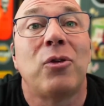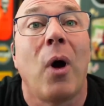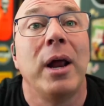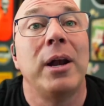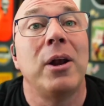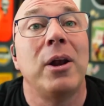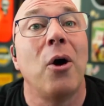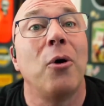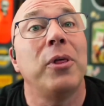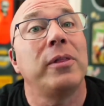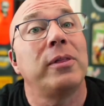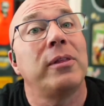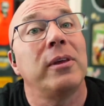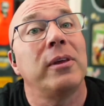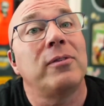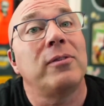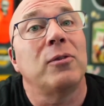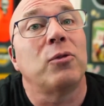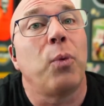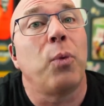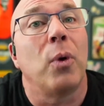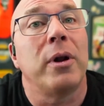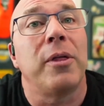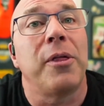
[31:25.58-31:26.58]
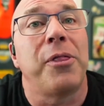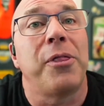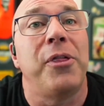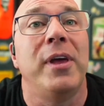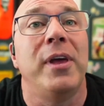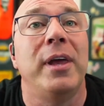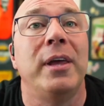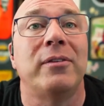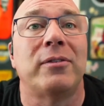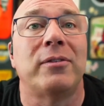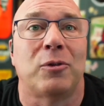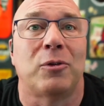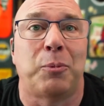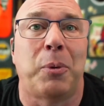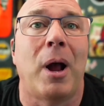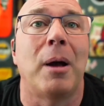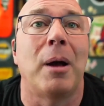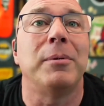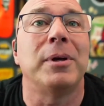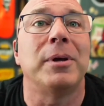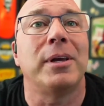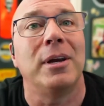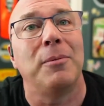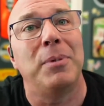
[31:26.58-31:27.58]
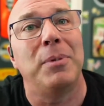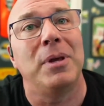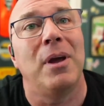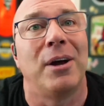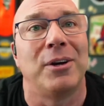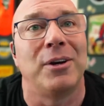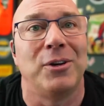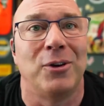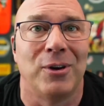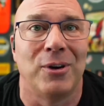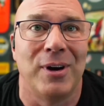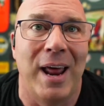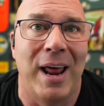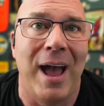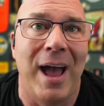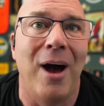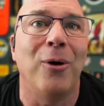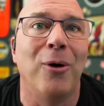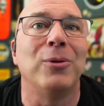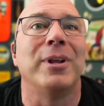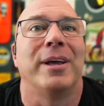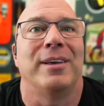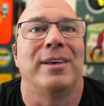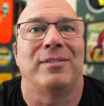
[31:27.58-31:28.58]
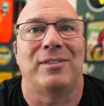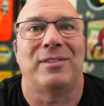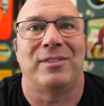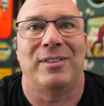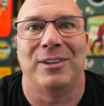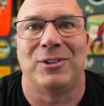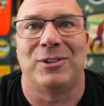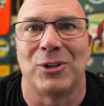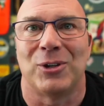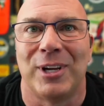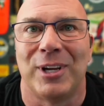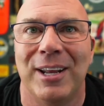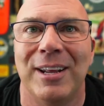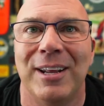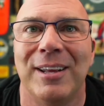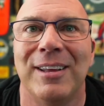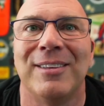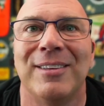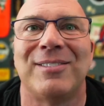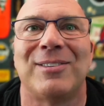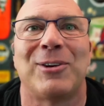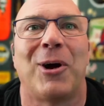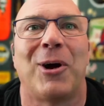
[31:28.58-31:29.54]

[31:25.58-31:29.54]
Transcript: So I know that this is one of the things that's probably going to be on your now list, that you're getting